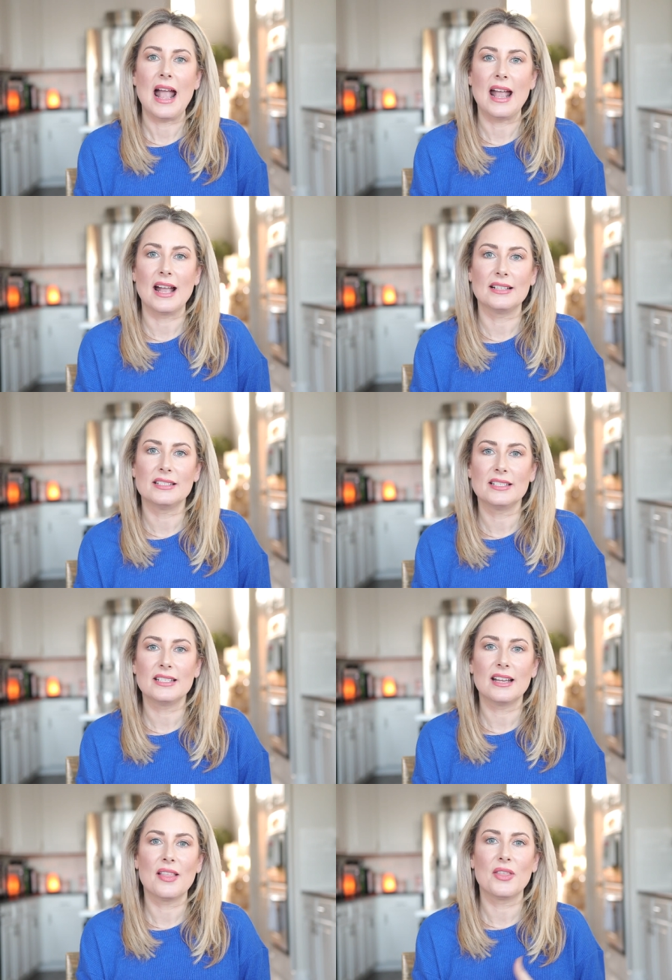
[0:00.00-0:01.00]
And
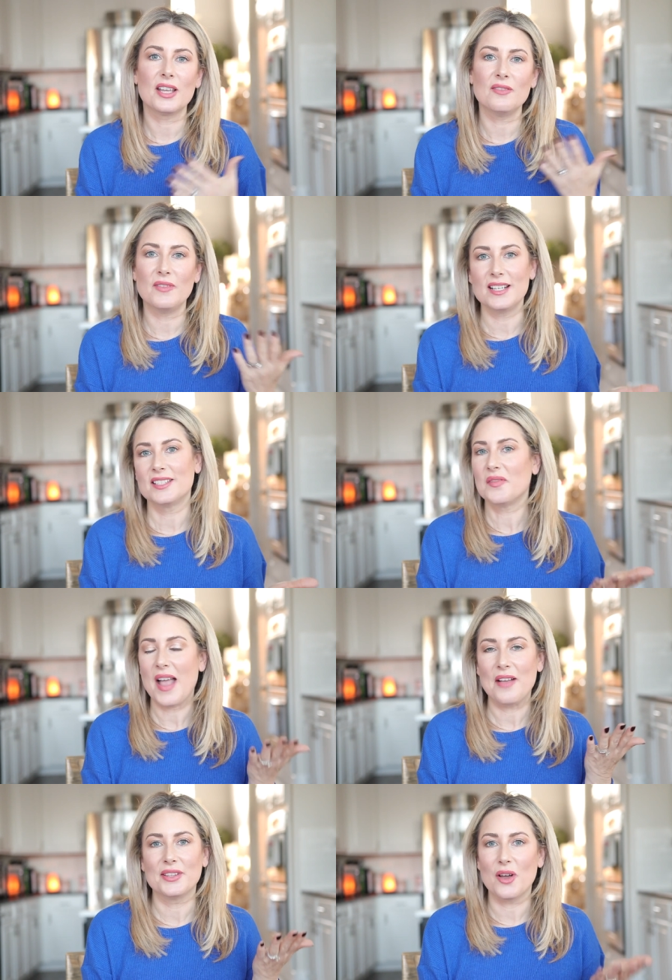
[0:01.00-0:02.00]
the convenience of
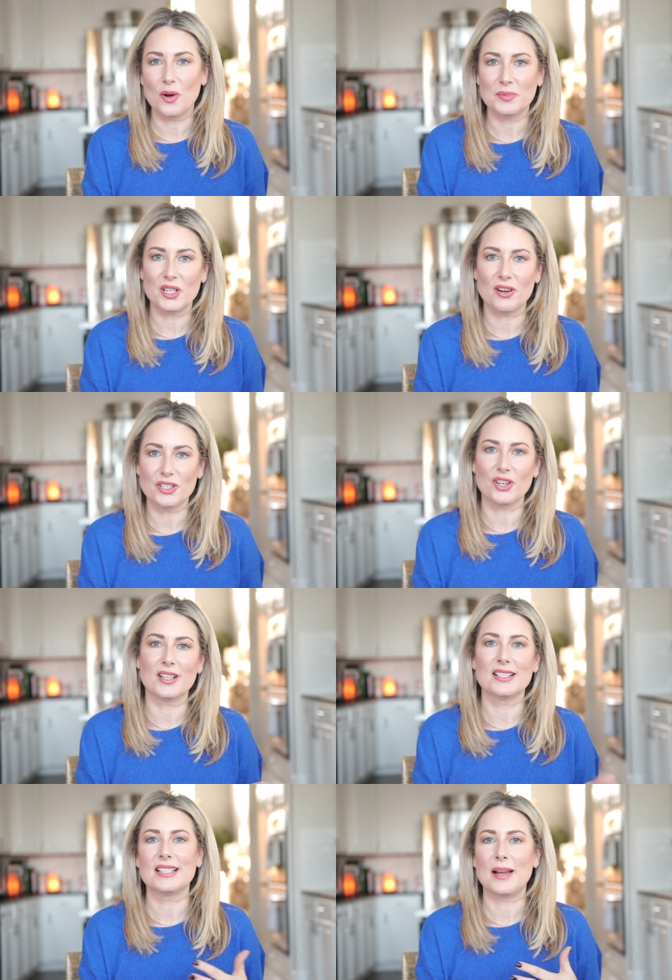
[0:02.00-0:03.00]
having the home charger
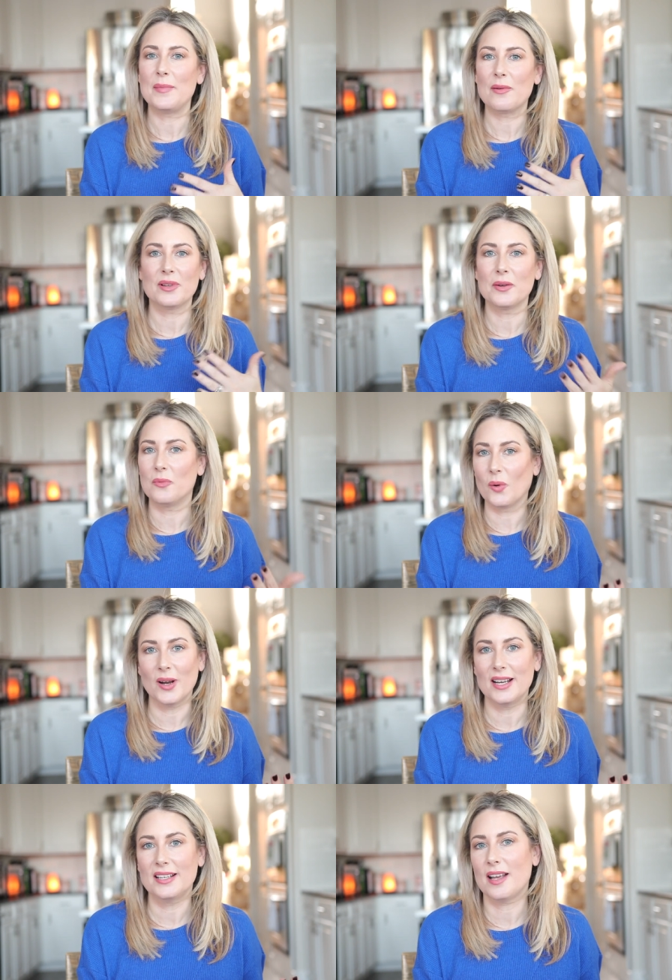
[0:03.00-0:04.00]
is I'm not really
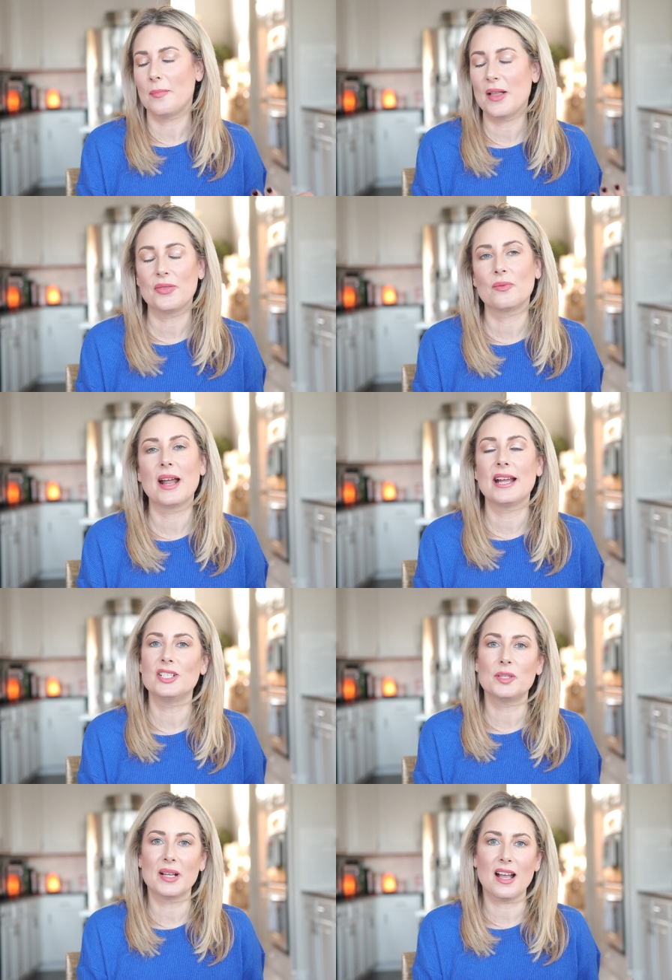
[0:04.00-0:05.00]
worried about the
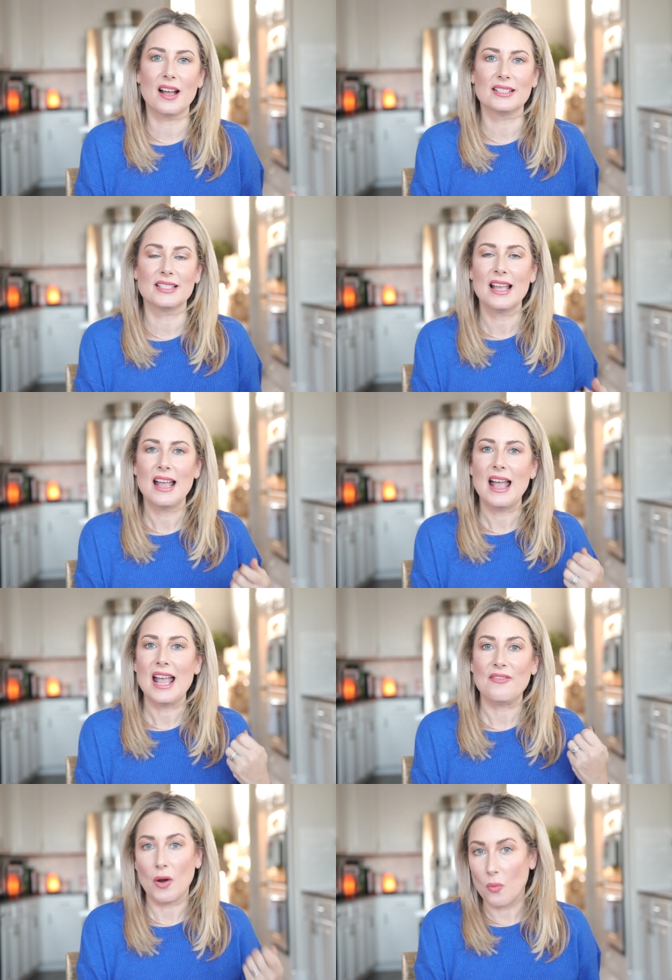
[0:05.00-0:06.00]
range because
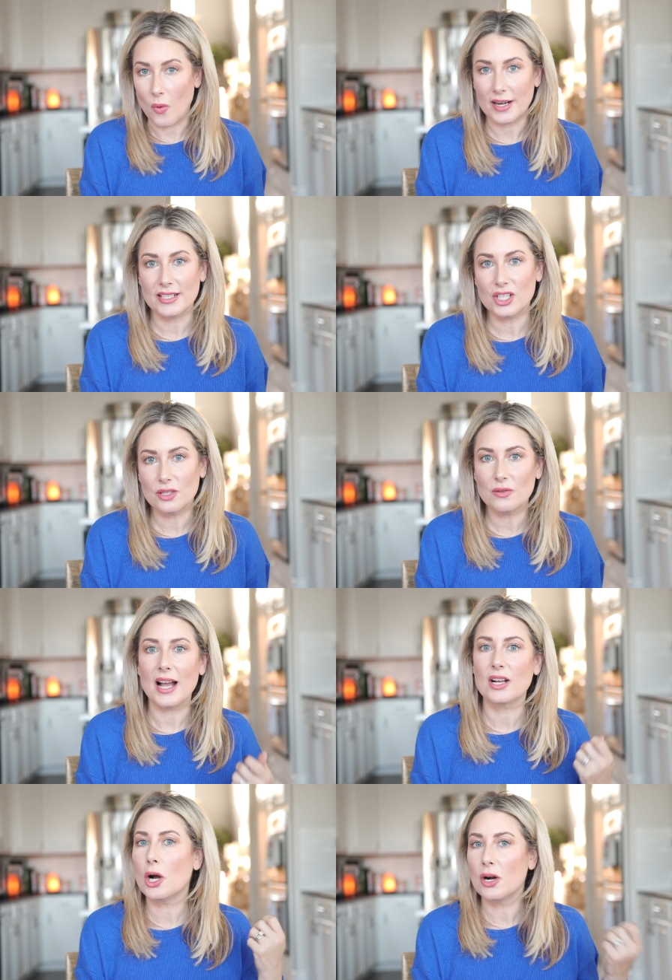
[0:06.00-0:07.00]
if I wanted to,
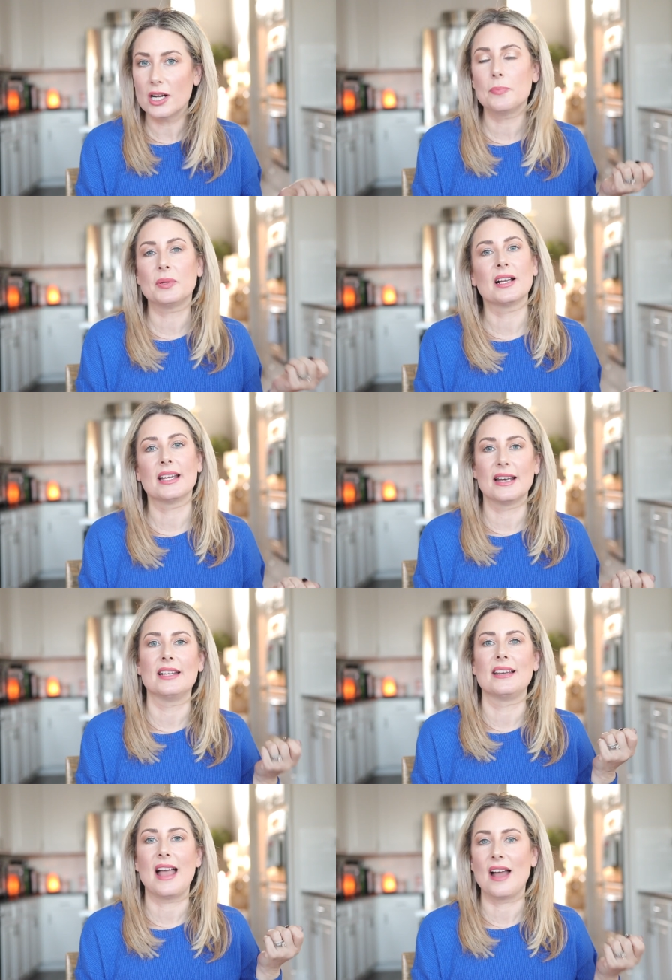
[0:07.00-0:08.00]
I could plug it
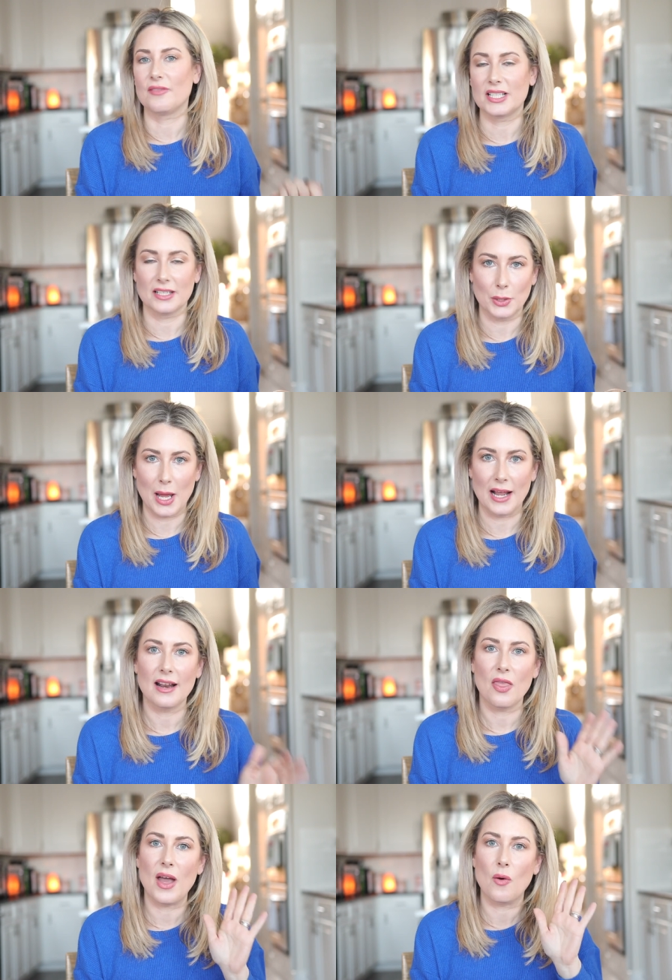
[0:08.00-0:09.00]
in every single night.
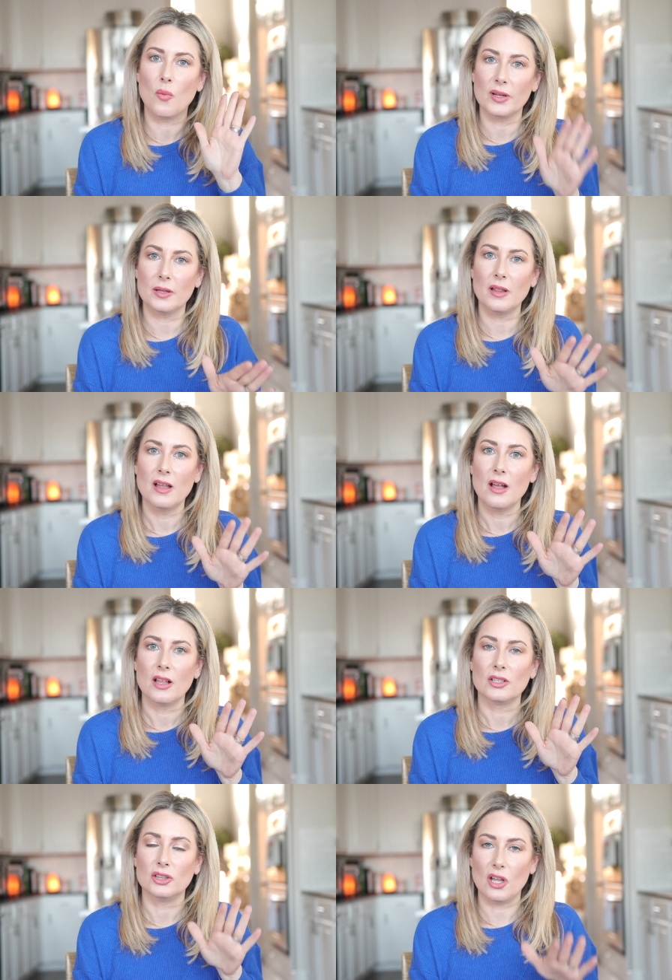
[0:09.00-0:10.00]
That will
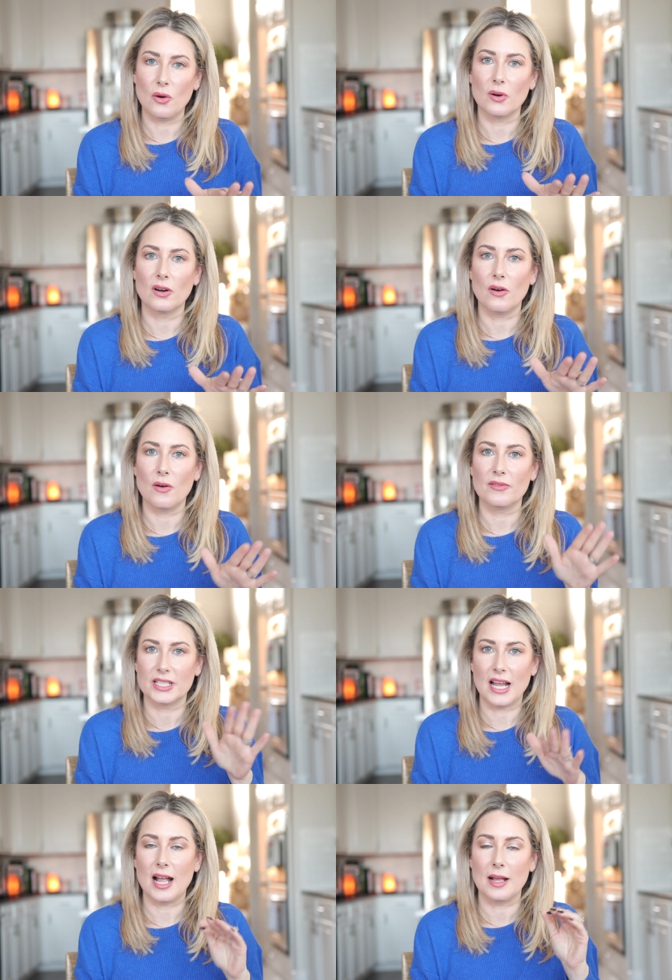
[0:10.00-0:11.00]
lower over
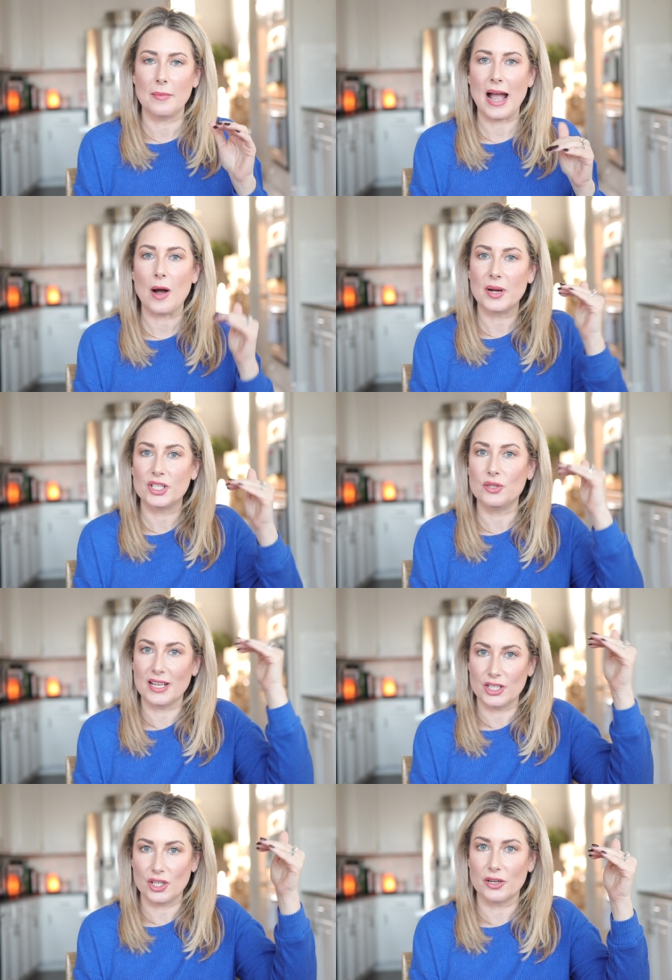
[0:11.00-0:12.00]
time how much you
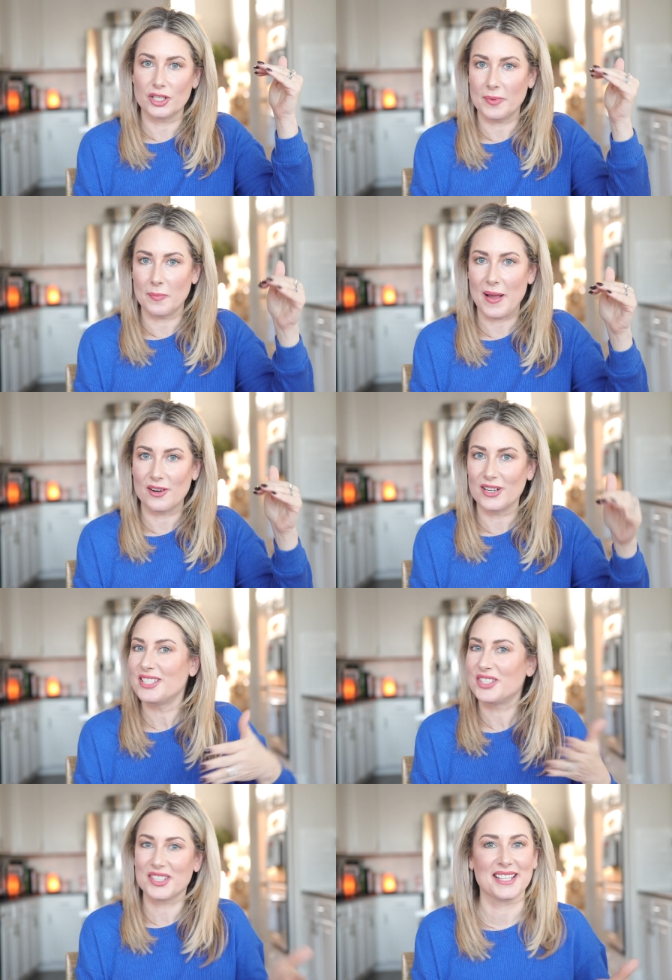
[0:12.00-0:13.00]
can charge up your battery,
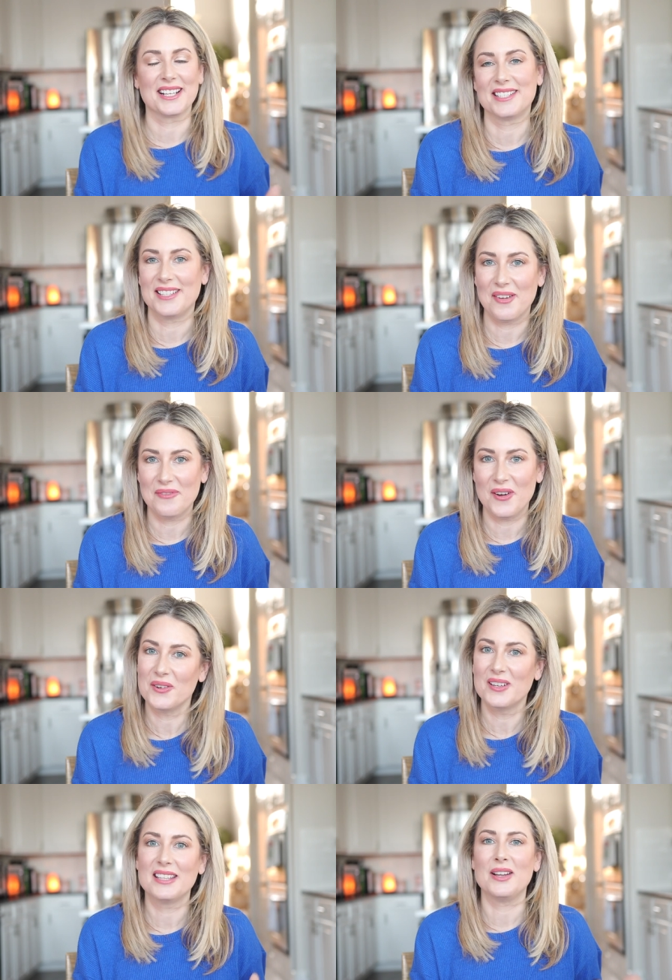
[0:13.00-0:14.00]
just like a cell phone.